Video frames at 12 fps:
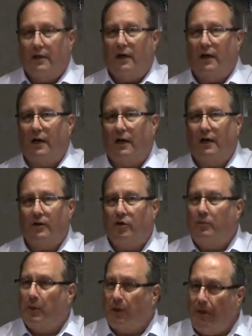uh,
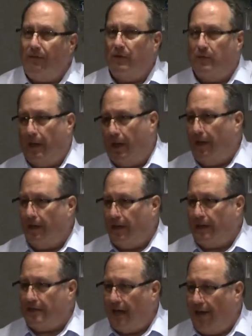you believe in me, and
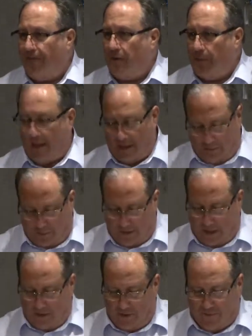that's half the battle, but
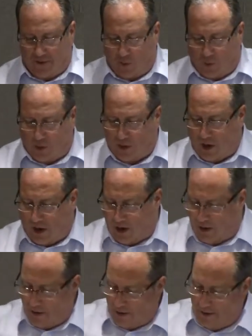now you've got to work
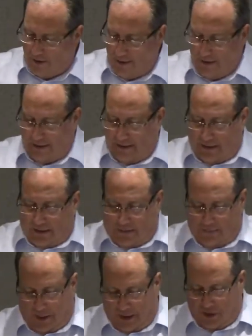hard and,
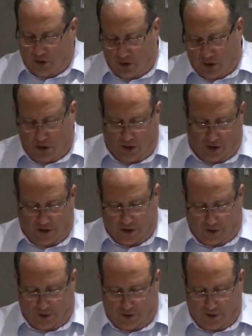and be good to
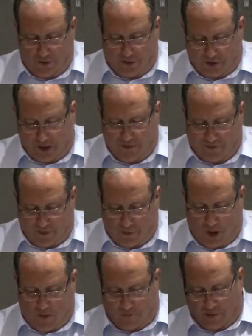earn the life I'm
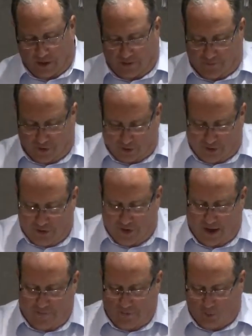offering. And if you're good
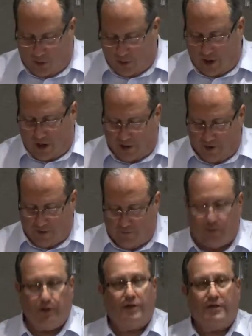enough and work hard enough,
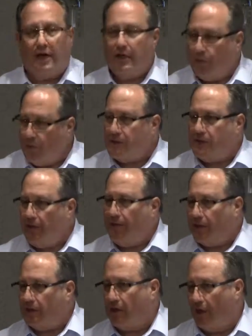when you die, you'll receive
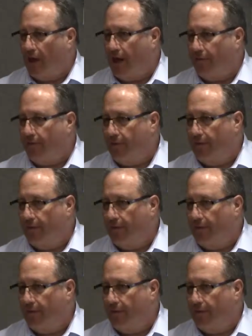eternal life.